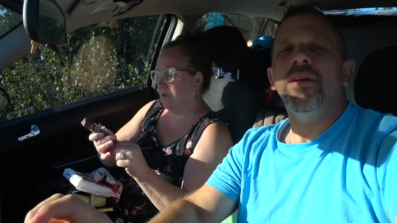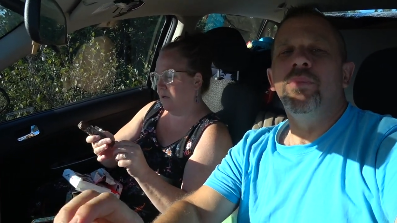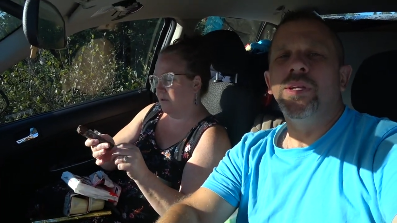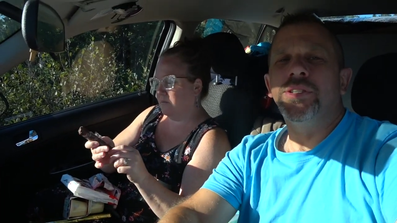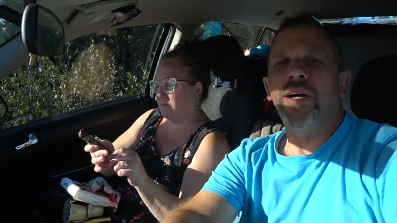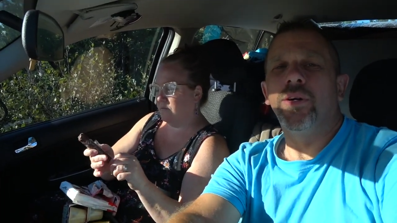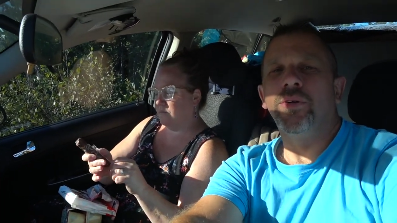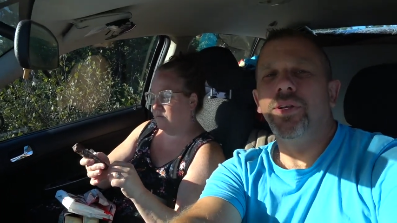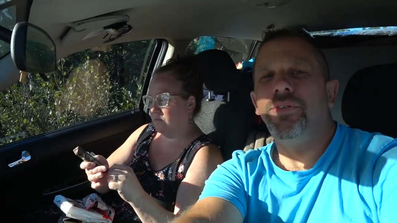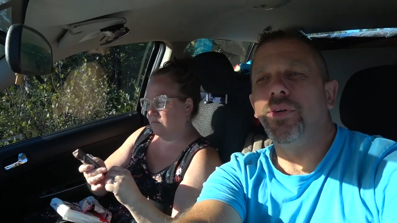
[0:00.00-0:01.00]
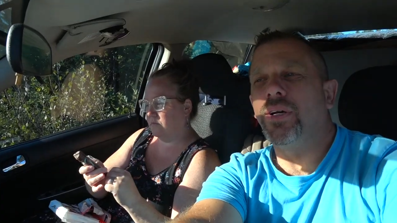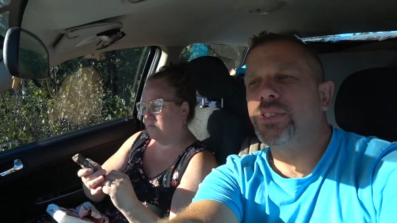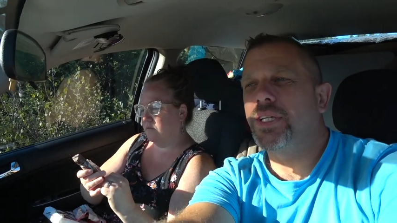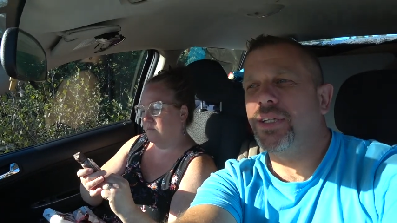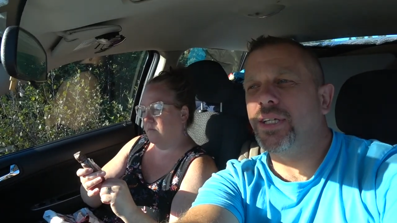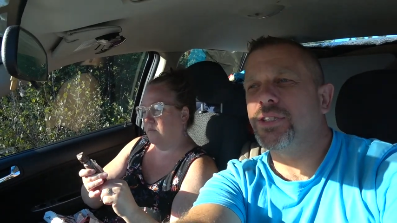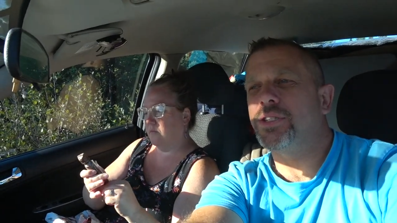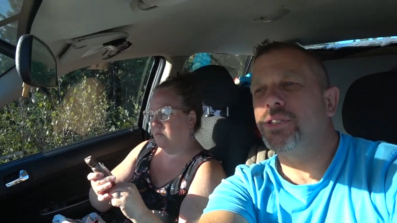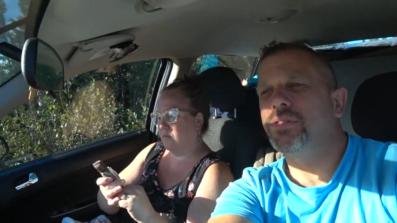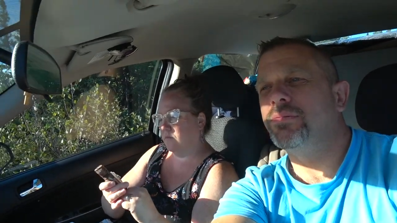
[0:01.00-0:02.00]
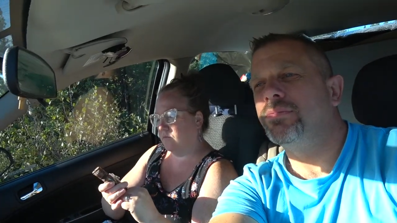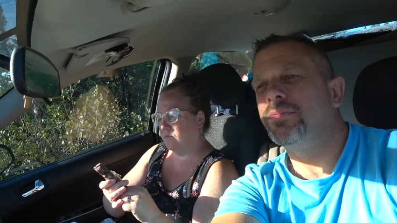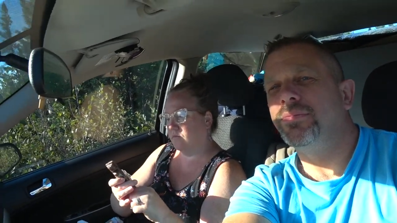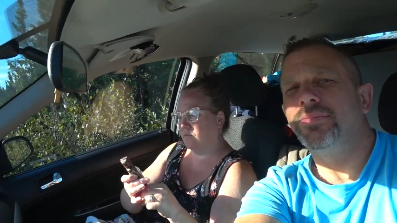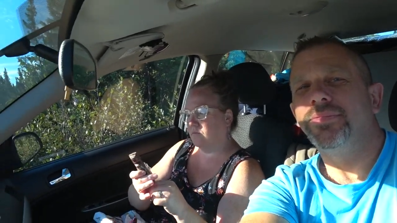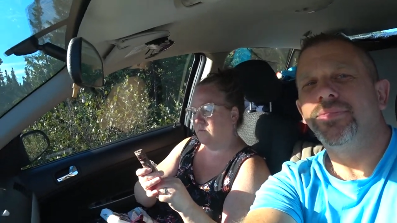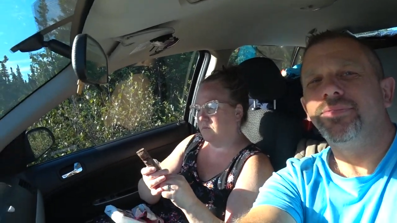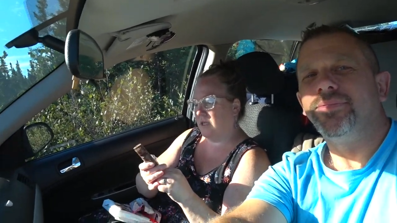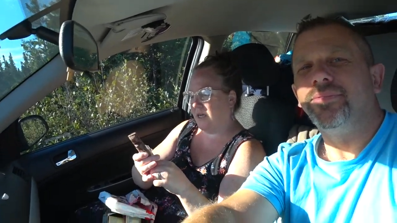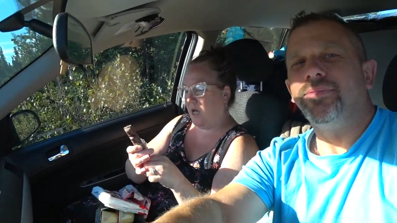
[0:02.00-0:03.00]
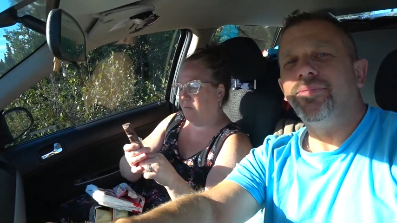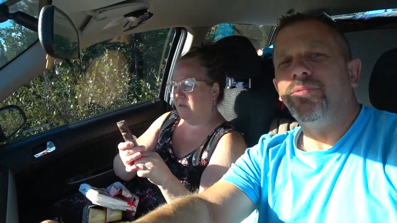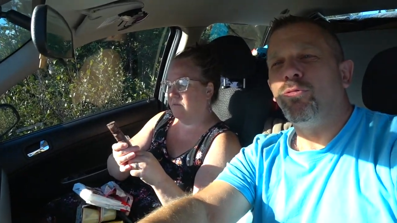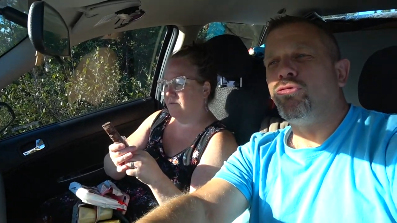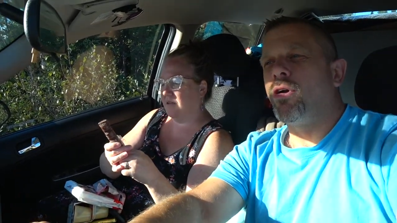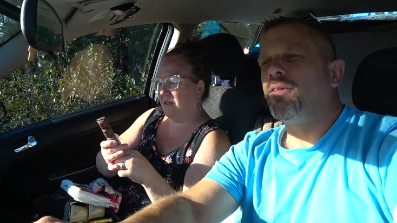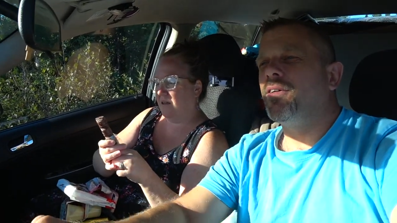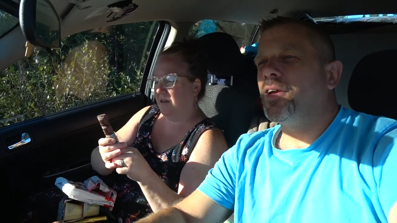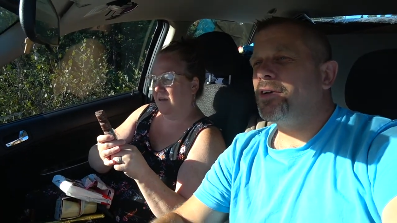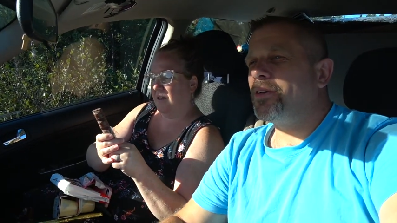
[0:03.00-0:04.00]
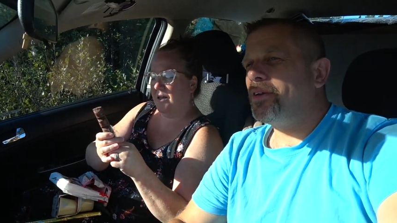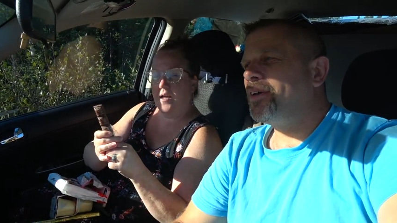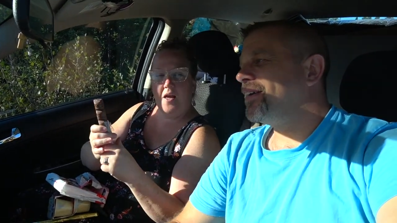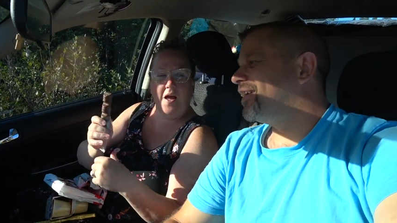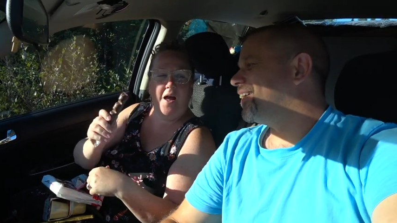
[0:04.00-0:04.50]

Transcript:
Speaker 1: But it's all good. If you guys think that's. A cabin. Roughing it.